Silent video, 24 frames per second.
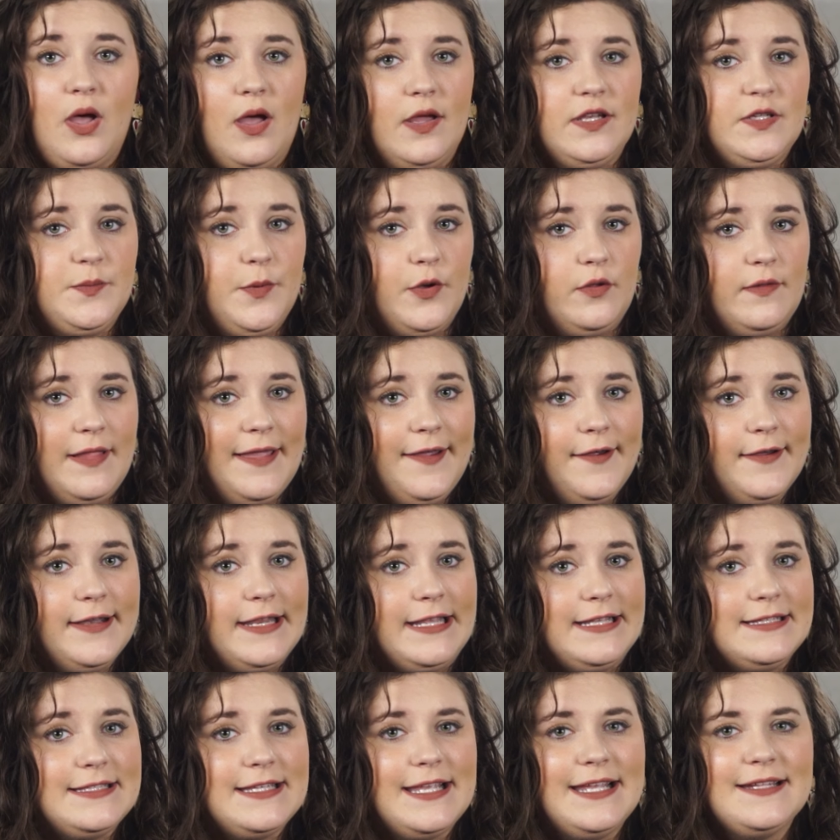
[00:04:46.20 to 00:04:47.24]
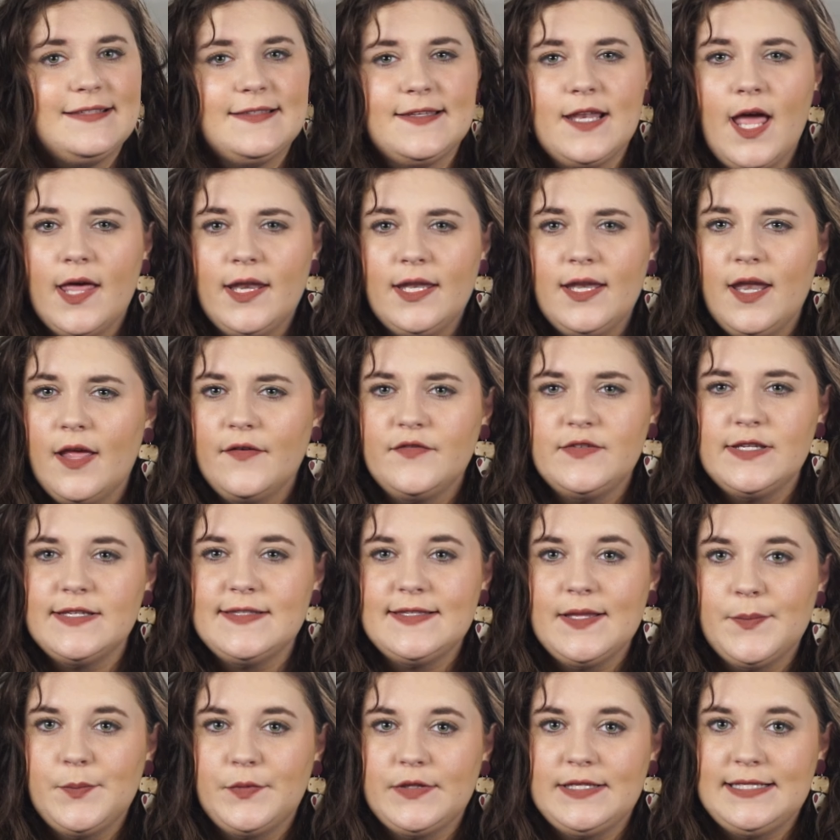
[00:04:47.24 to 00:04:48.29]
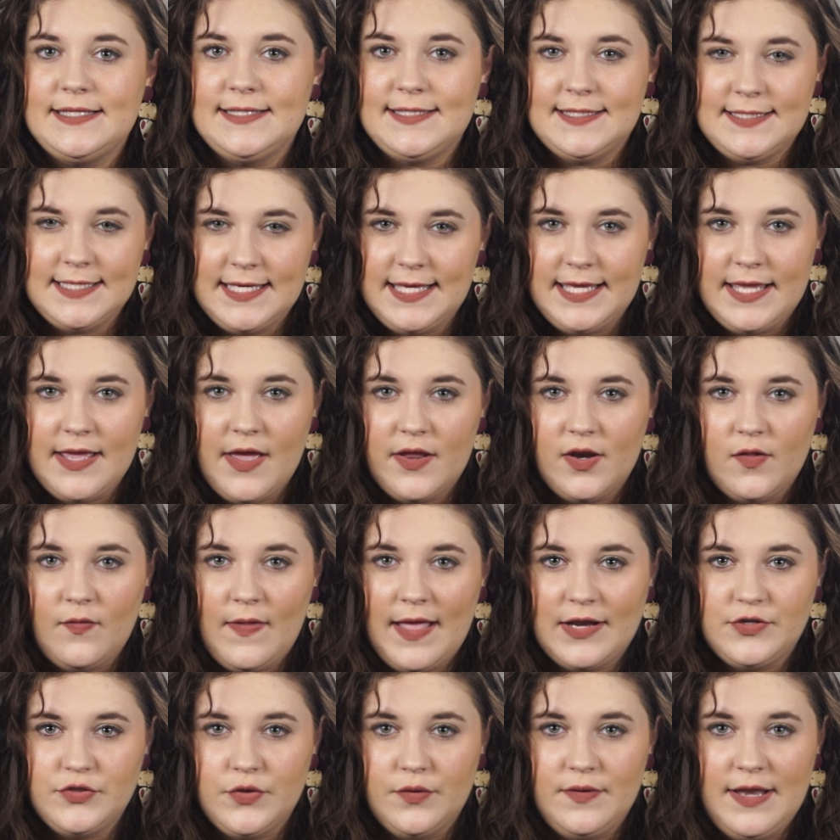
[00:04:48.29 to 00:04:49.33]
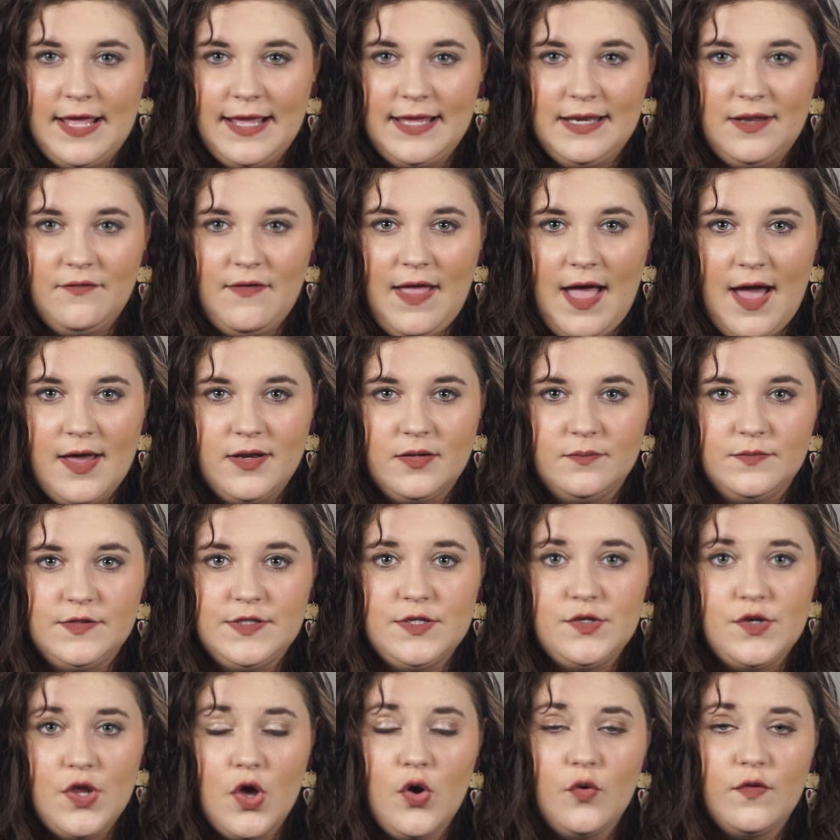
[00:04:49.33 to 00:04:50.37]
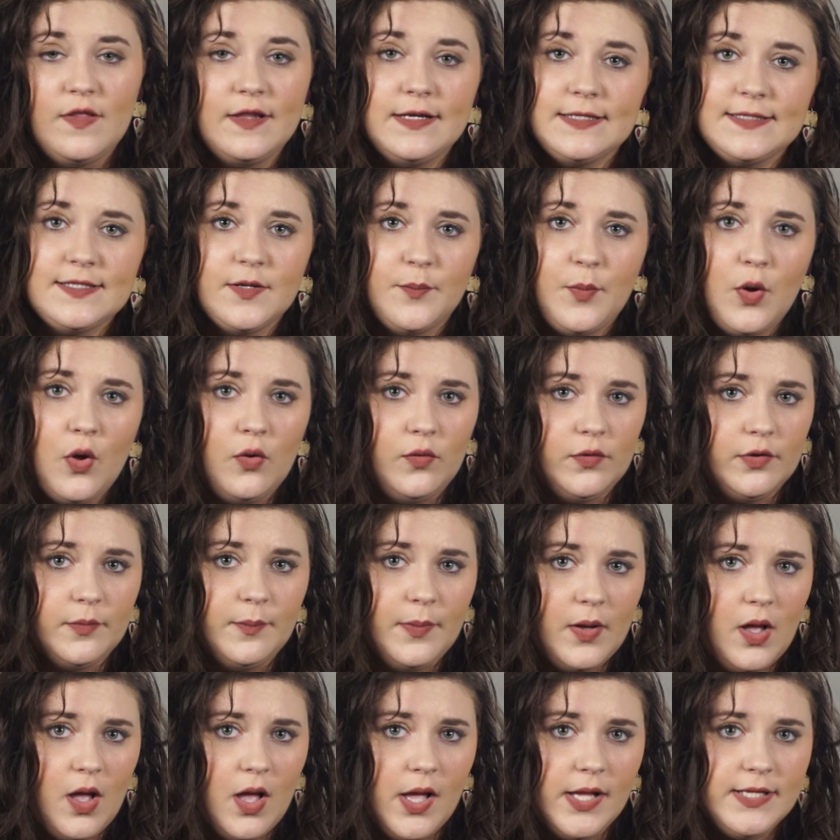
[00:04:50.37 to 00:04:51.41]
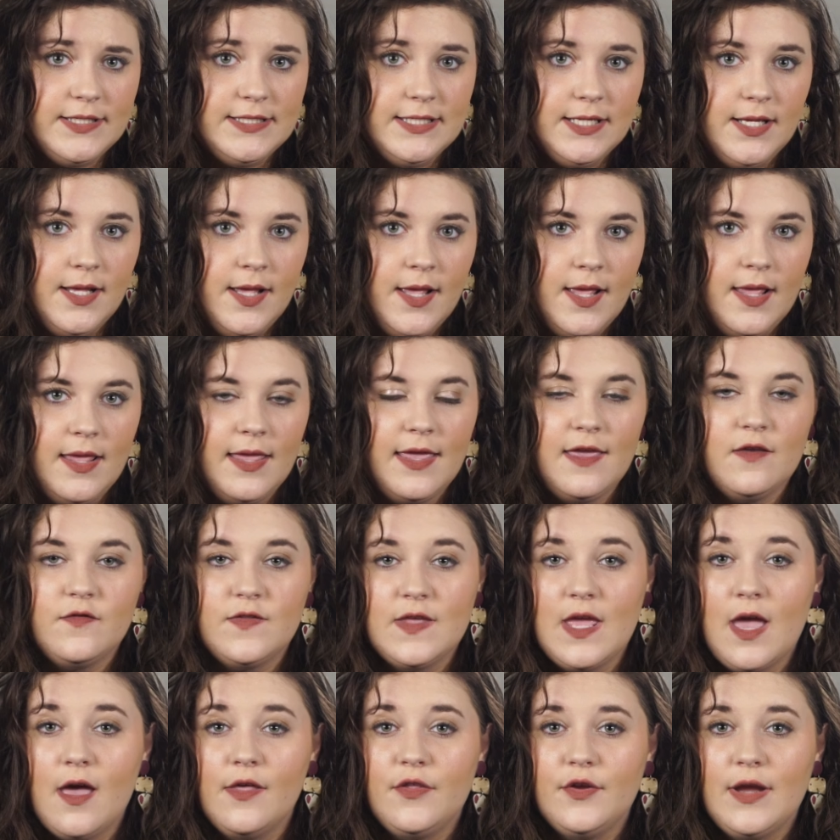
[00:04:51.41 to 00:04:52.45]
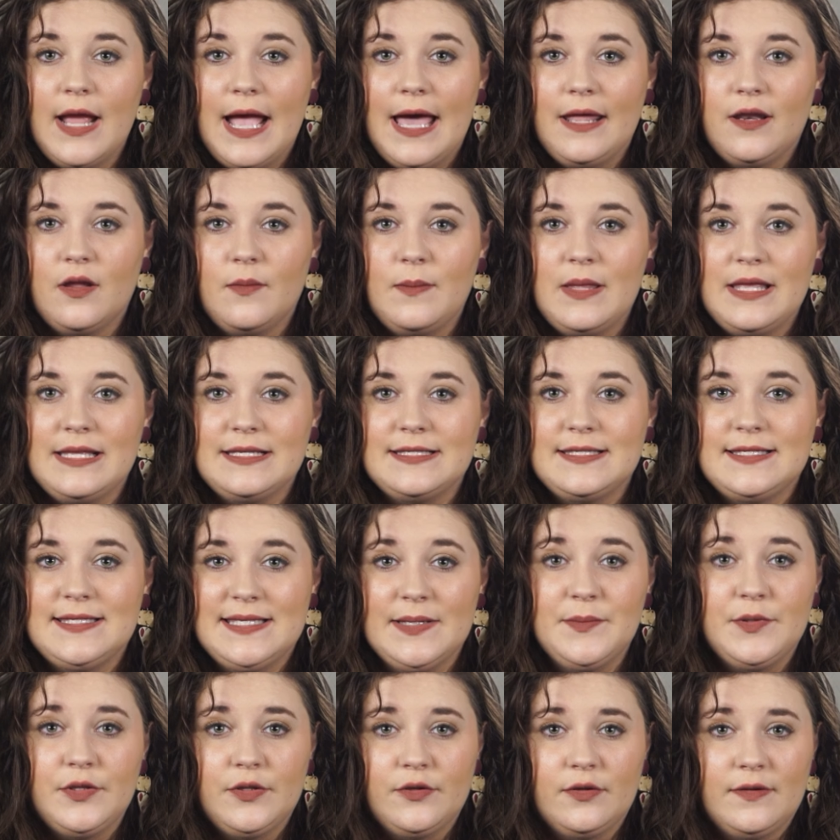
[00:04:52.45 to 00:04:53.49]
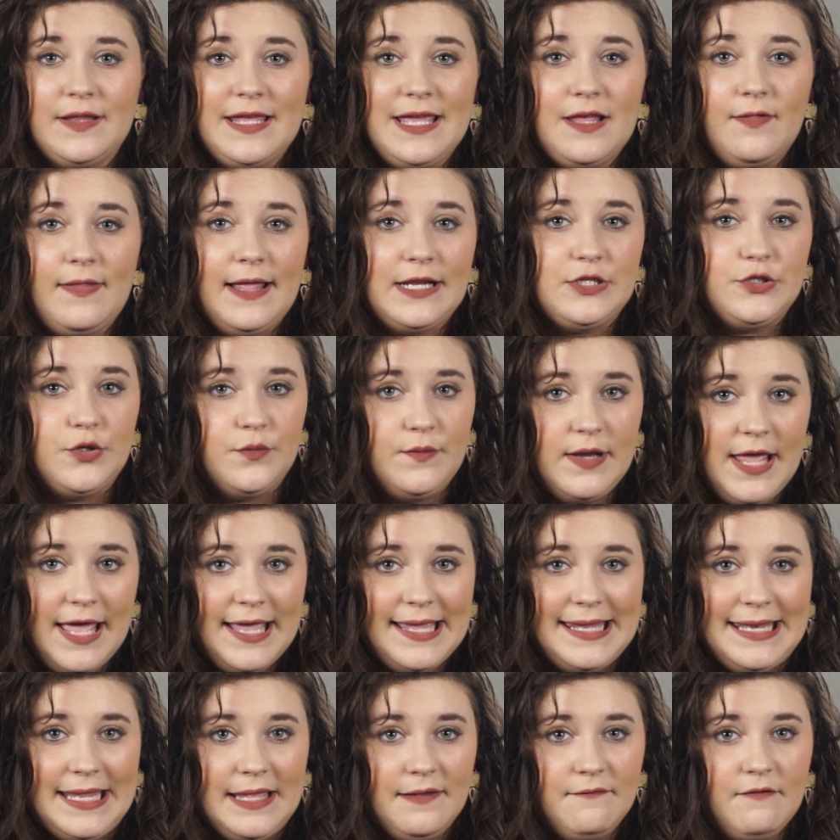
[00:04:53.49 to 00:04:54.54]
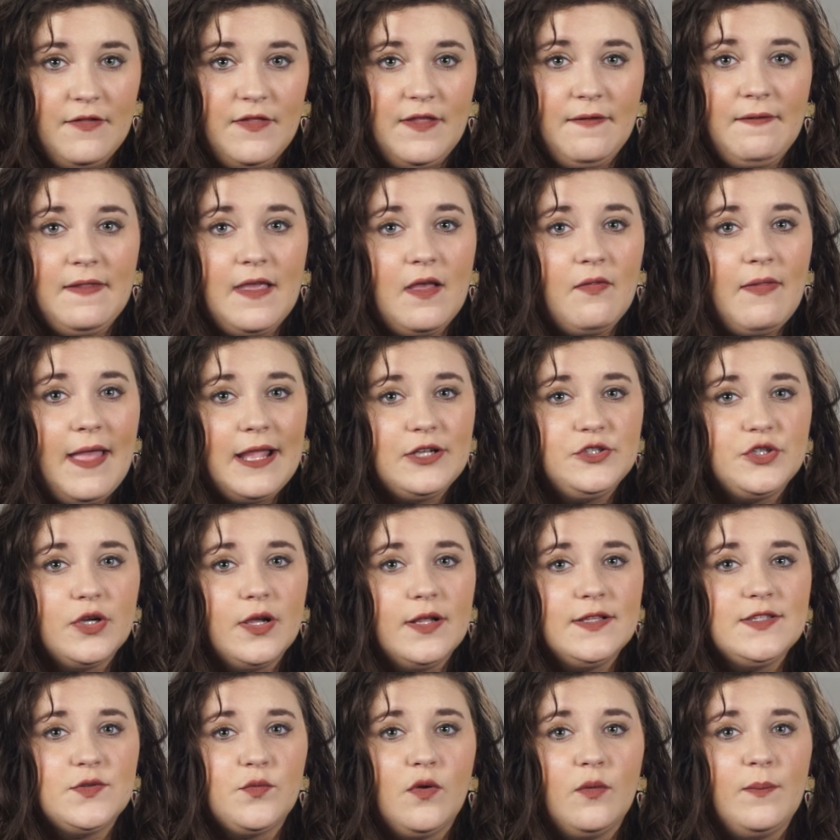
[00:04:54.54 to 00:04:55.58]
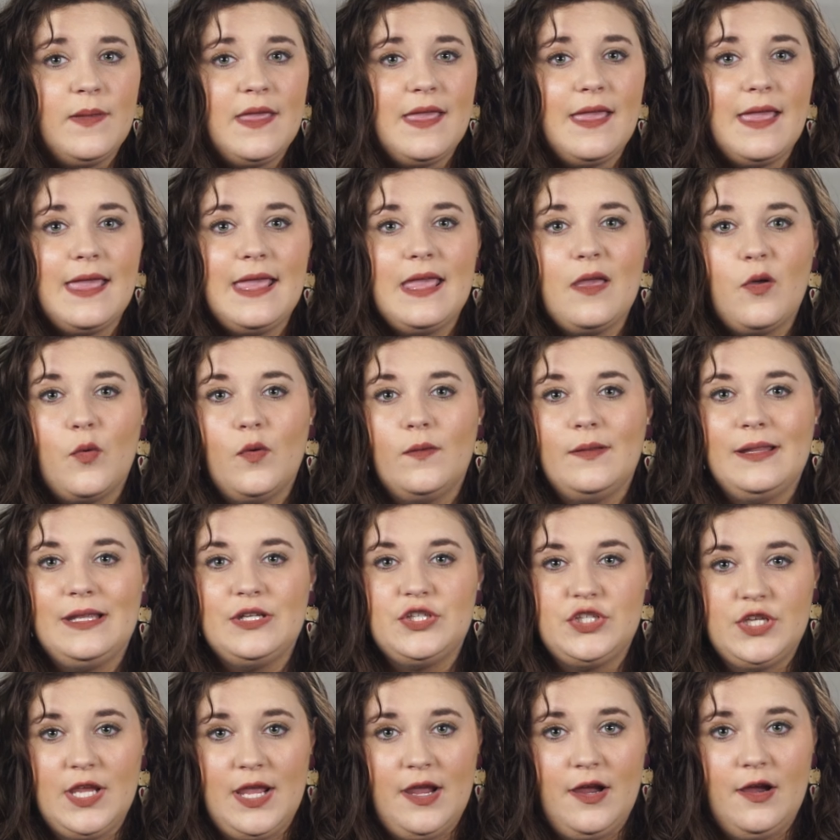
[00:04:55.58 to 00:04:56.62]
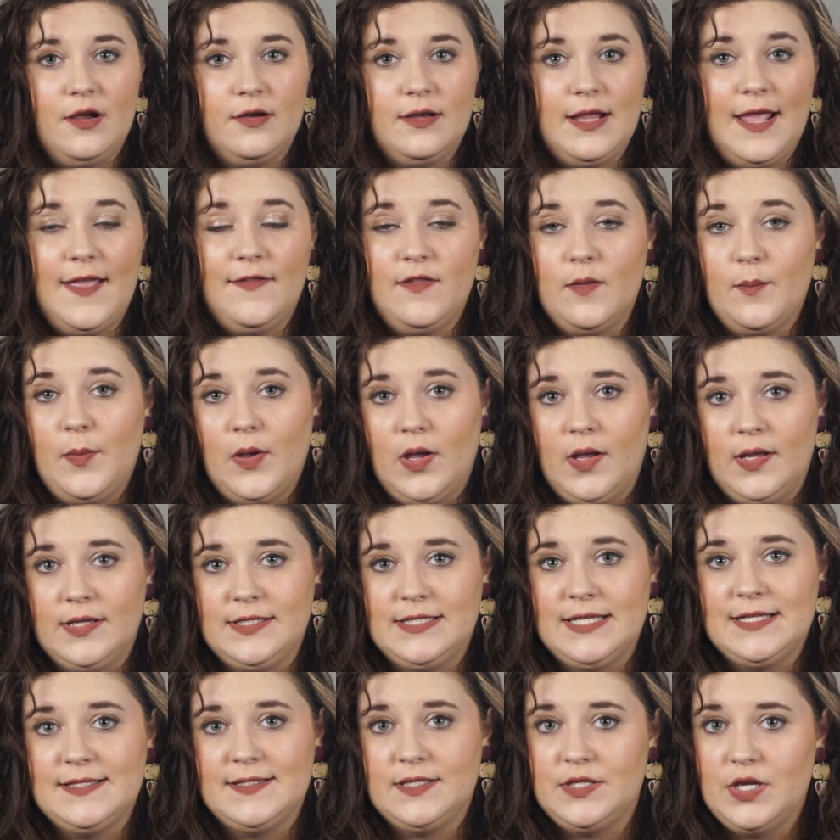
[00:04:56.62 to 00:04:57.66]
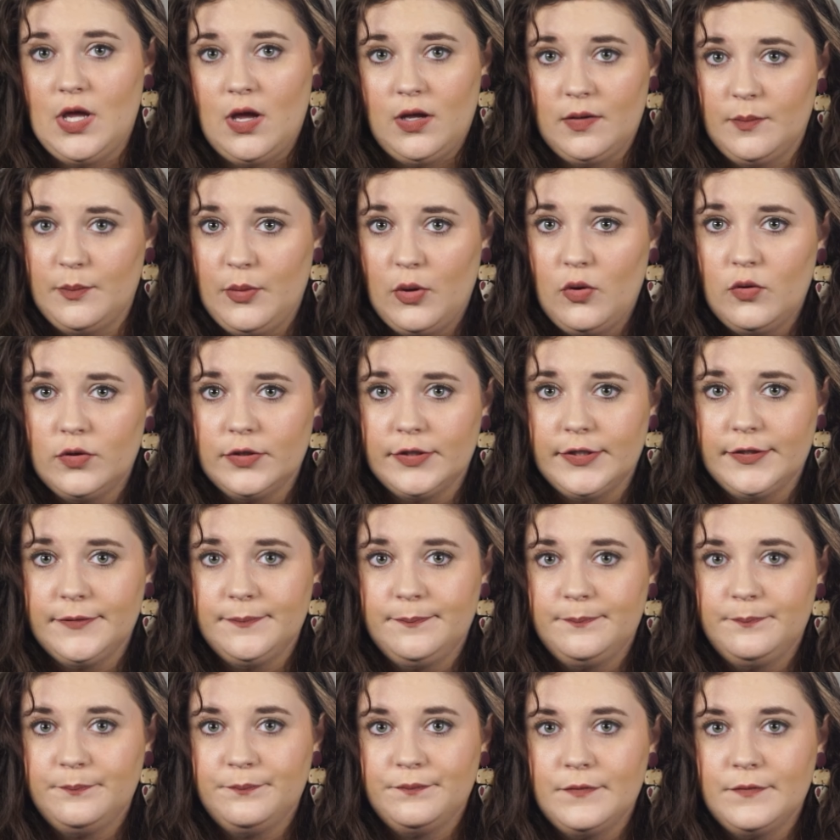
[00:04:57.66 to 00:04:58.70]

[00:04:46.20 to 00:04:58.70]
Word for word: bond polarities, it's not enough to simply see an electronegative atom to know that it's a polar bond. If the other atom is similarly electronegative, then the electrons will be equally shared and the bond is nonpolar.